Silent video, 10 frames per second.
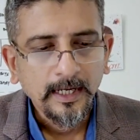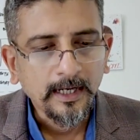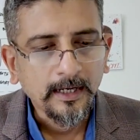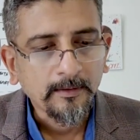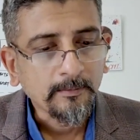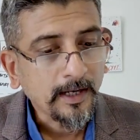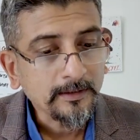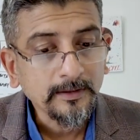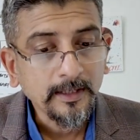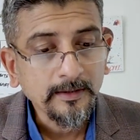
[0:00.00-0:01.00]

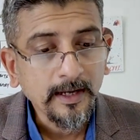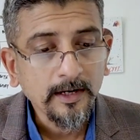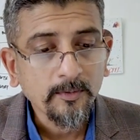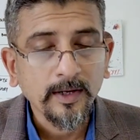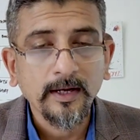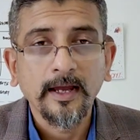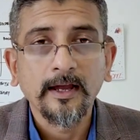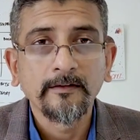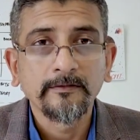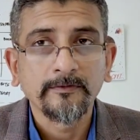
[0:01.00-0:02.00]
Other than that, we
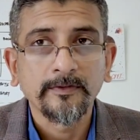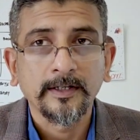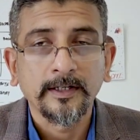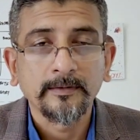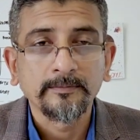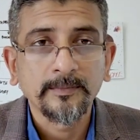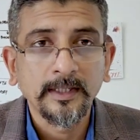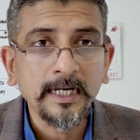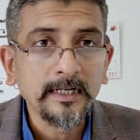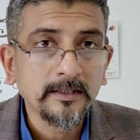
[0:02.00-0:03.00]
have
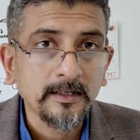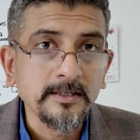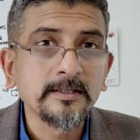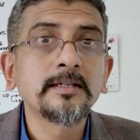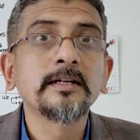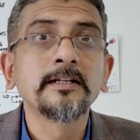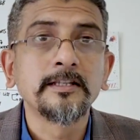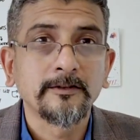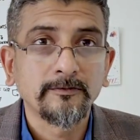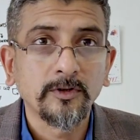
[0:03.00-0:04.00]
great
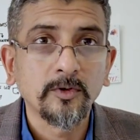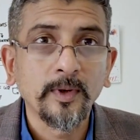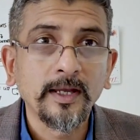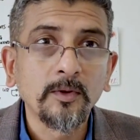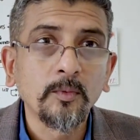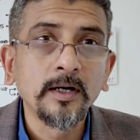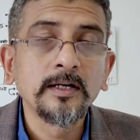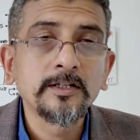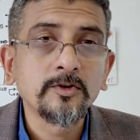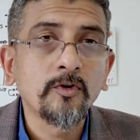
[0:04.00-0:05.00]
concerns for the way the world
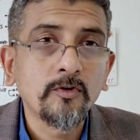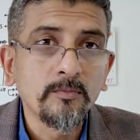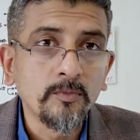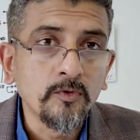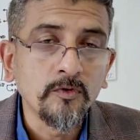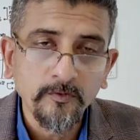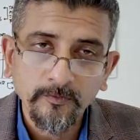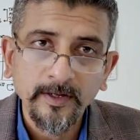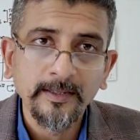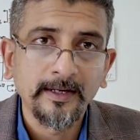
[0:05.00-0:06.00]
is going to
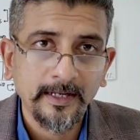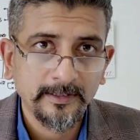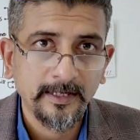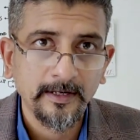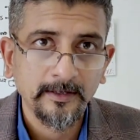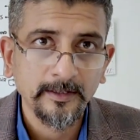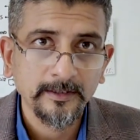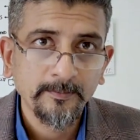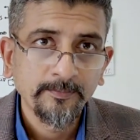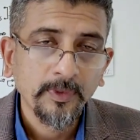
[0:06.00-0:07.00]
move in the next 10
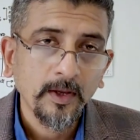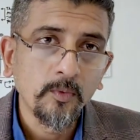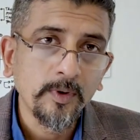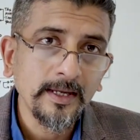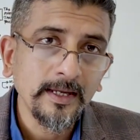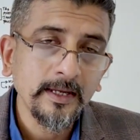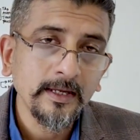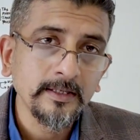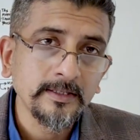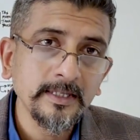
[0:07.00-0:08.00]
years.
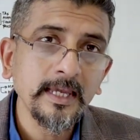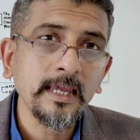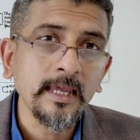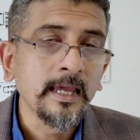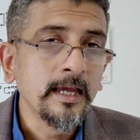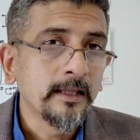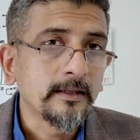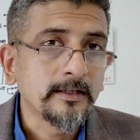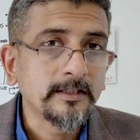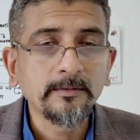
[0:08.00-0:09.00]
We see
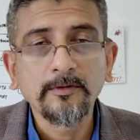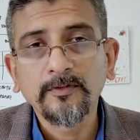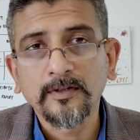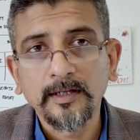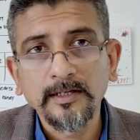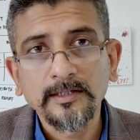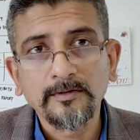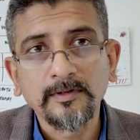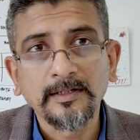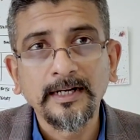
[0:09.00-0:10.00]
that some of the things
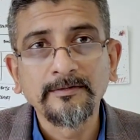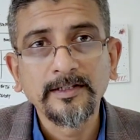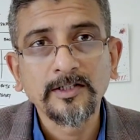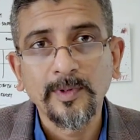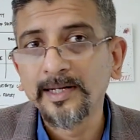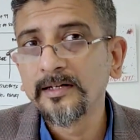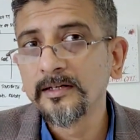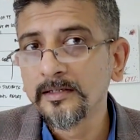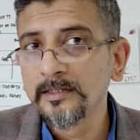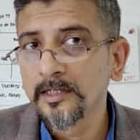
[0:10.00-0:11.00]
that were relevant 20
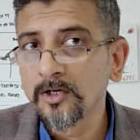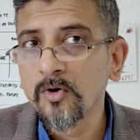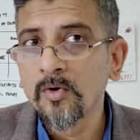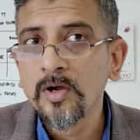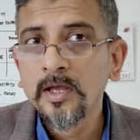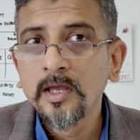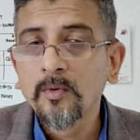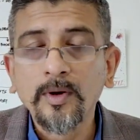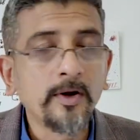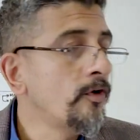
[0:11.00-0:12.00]
years ago
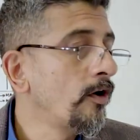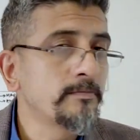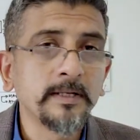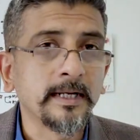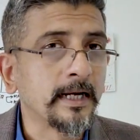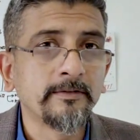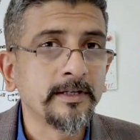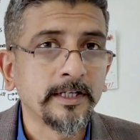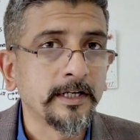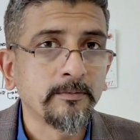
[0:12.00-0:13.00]
will not be
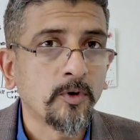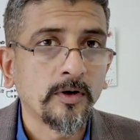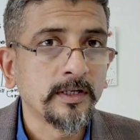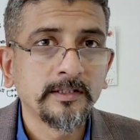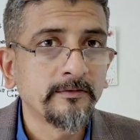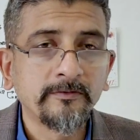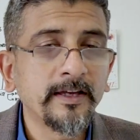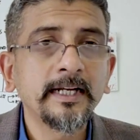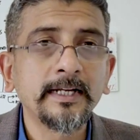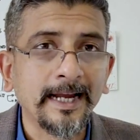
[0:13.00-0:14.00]
relevant anymore. It's a
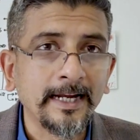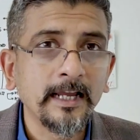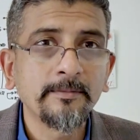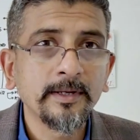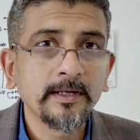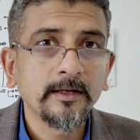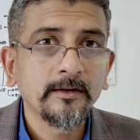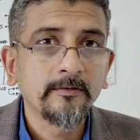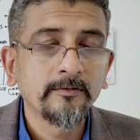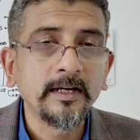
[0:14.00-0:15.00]
very dynamic,
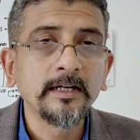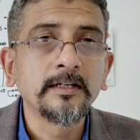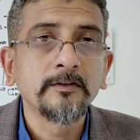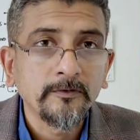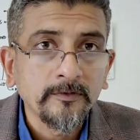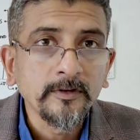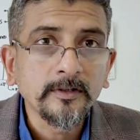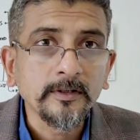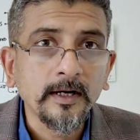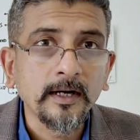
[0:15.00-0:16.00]
very
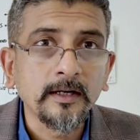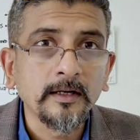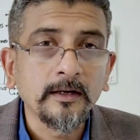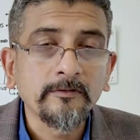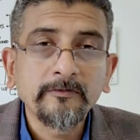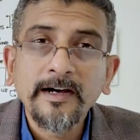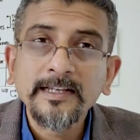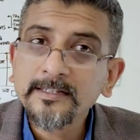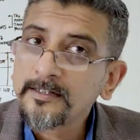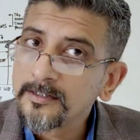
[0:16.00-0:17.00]
different, and a
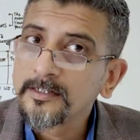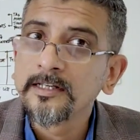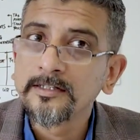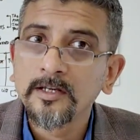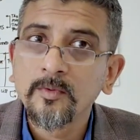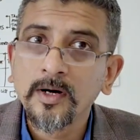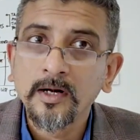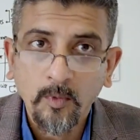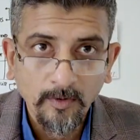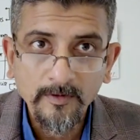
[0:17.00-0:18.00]
fast-changing
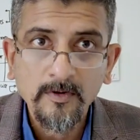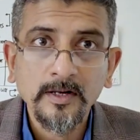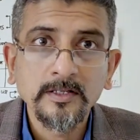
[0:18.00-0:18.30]
world, what we call